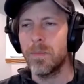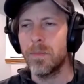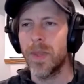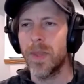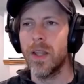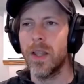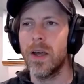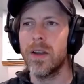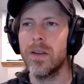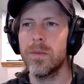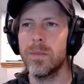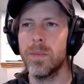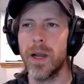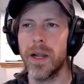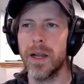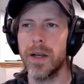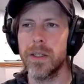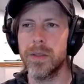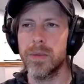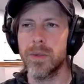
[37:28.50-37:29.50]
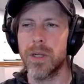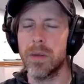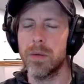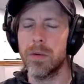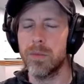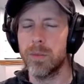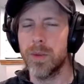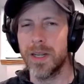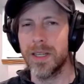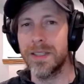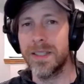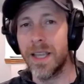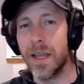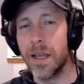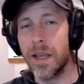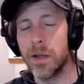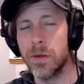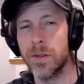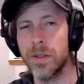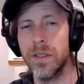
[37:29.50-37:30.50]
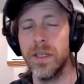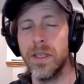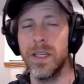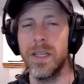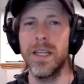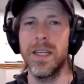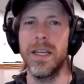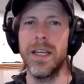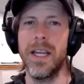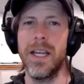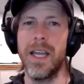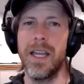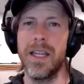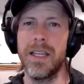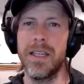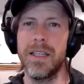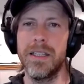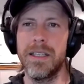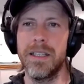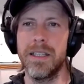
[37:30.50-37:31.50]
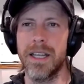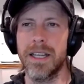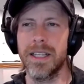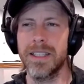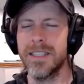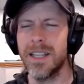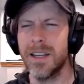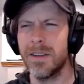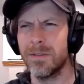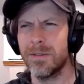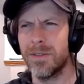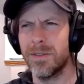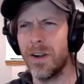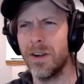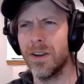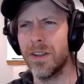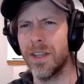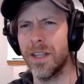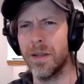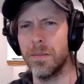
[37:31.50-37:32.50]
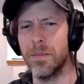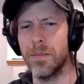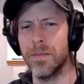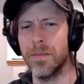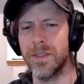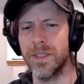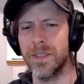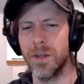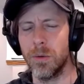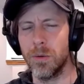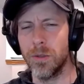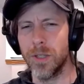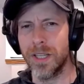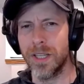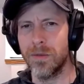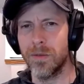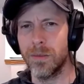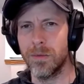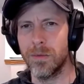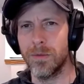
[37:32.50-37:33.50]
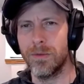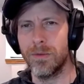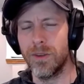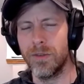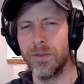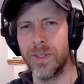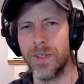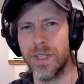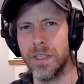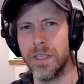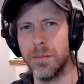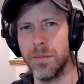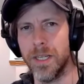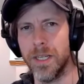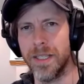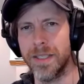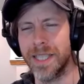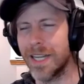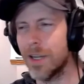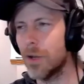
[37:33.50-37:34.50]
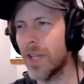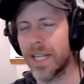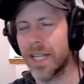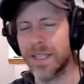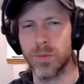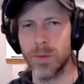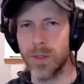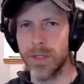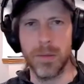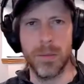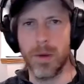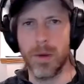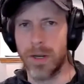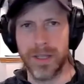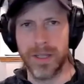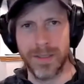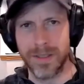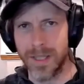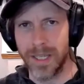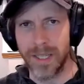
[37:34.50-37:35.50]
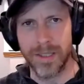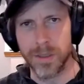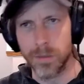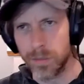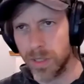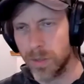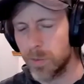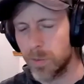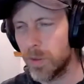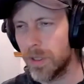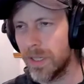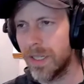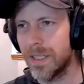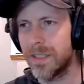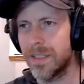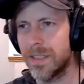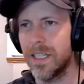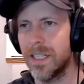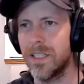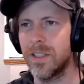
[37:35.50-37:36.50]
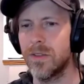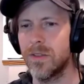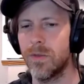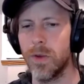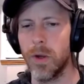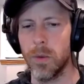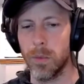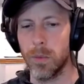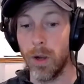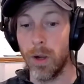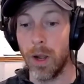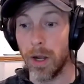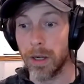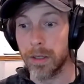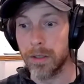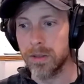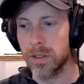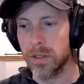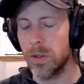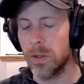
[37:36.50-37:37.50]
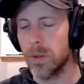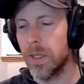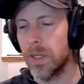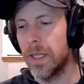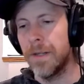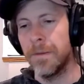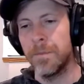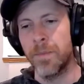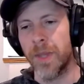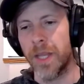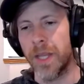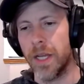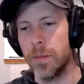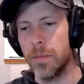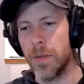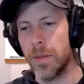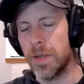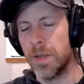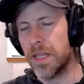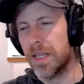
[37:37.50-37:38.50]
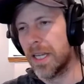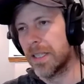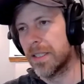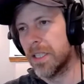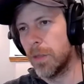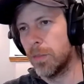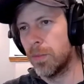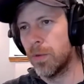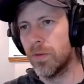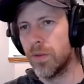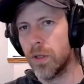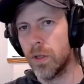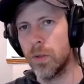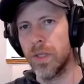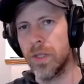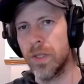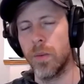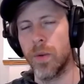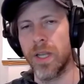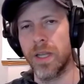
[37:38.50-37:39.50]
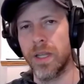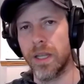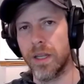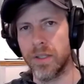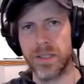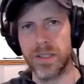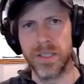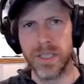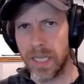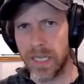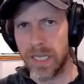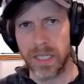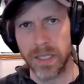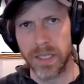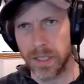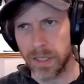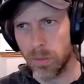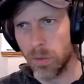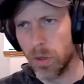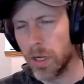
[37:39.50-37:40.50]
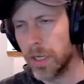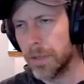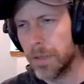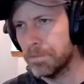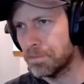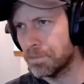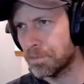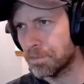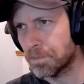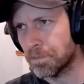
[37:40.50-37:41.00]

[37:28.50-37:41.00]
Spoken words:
a lot of buyers were coming from out of town, and like, it's not fair to them to only give them 15 minutes. I know that's what the market's like sometimes, but it just felt wrong. So I made that separate view, and that way they could see anything they wanted.